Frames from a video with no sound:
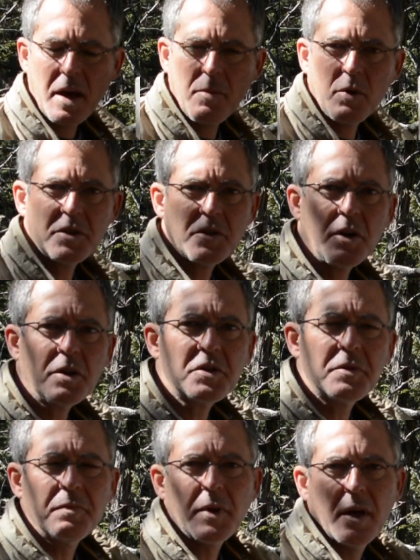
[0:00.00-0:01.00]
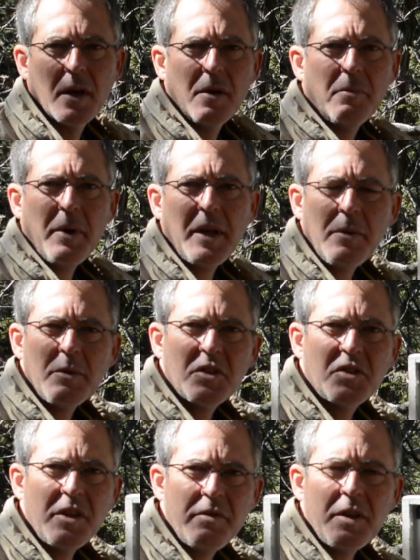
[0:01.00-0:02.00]
Hey boys and girls, my name is
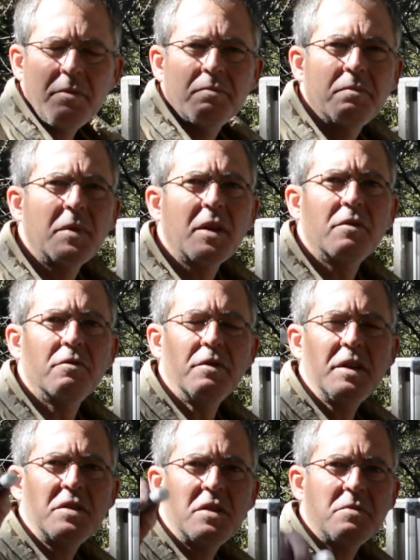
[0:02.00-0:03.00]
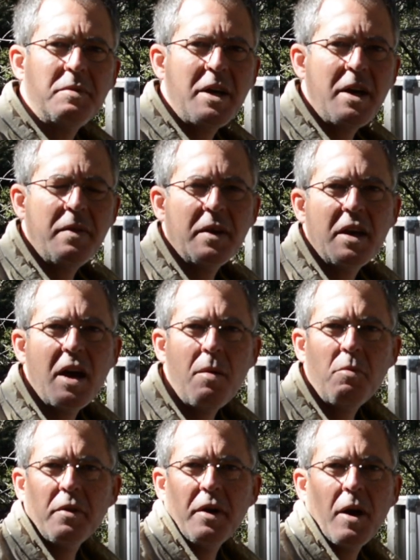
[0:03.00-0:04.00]
Steven. Vince is behind the
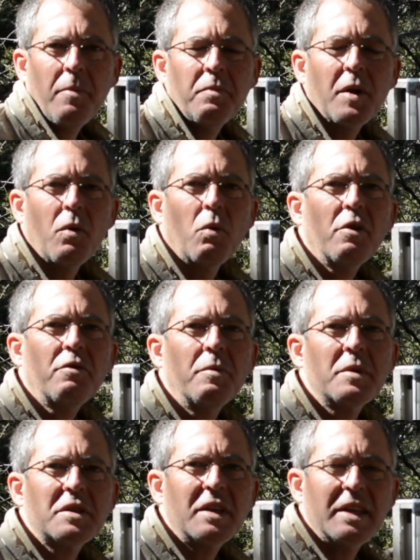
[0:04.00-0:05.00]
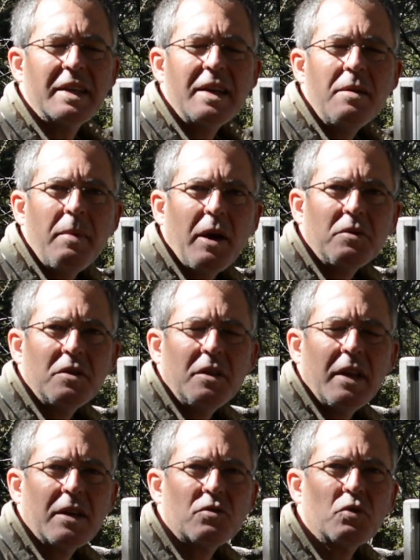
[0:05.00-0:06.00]
camera there. We're from the Sandia
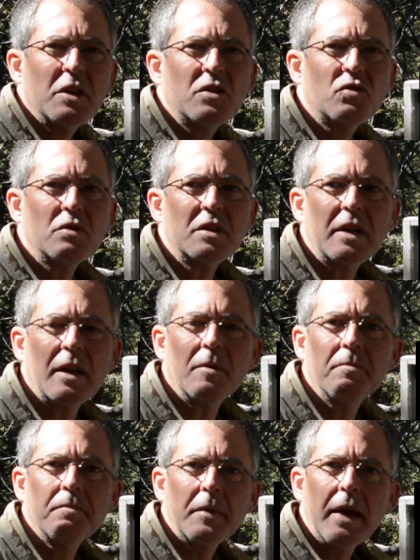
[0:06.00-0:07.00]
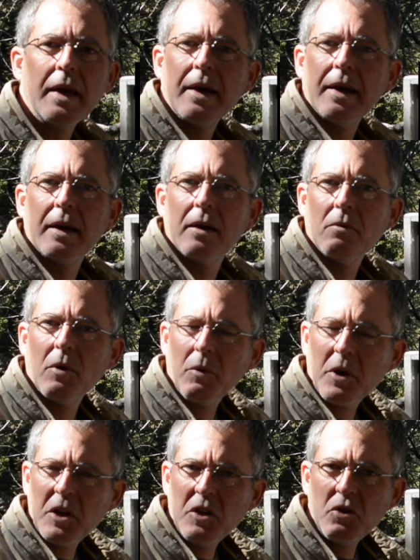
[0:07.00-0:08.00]
Mountain Natural History Center. What
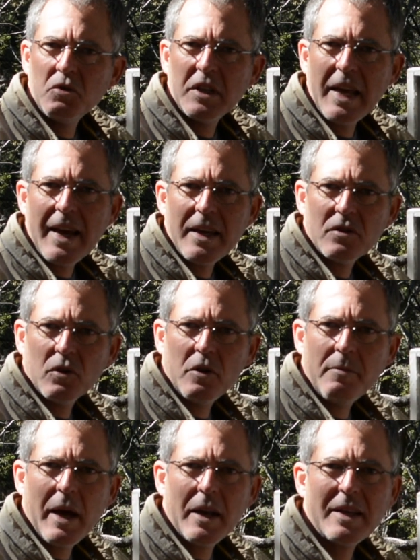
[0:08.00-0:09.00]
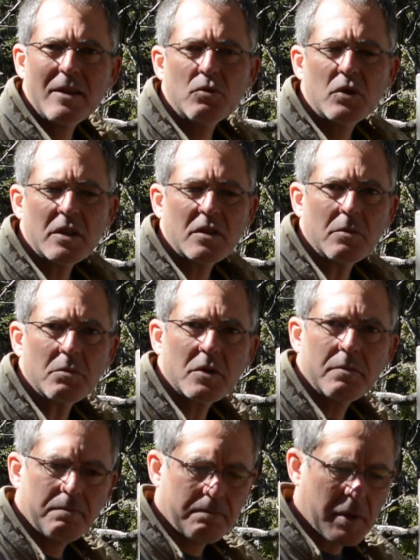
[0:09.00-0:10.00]
we're going to do today is learn about
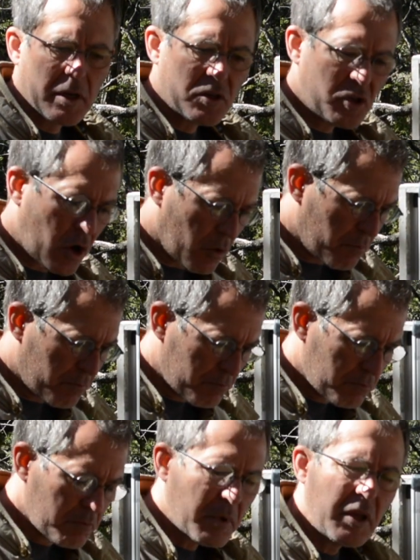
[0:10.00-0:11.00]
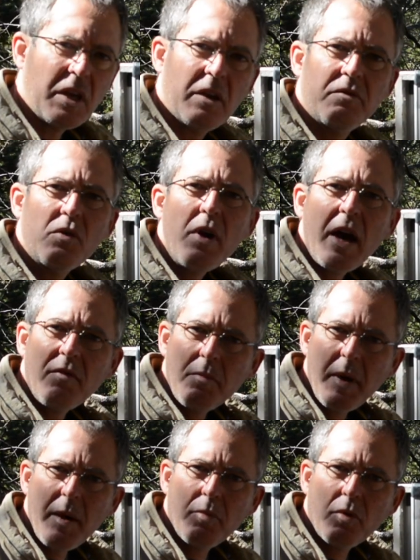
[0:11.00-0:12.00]
ecosystems. So, if you have a
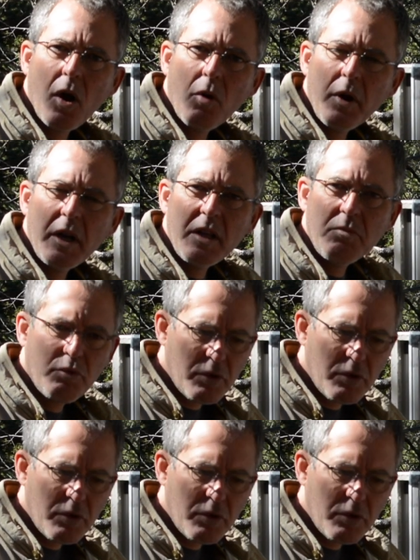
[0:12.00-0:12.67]
paper already